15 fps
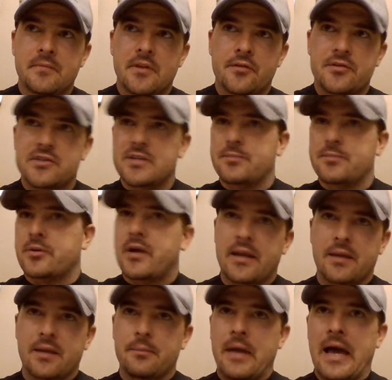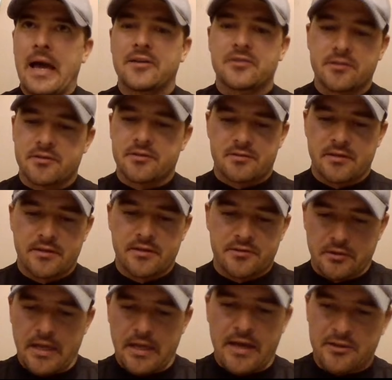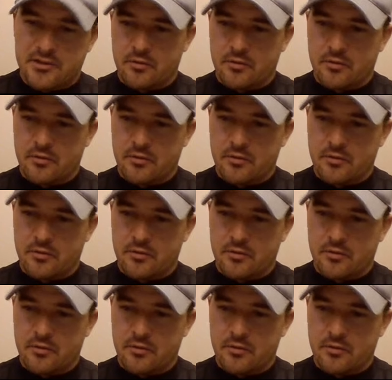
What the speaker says: the reciprocating mass is less,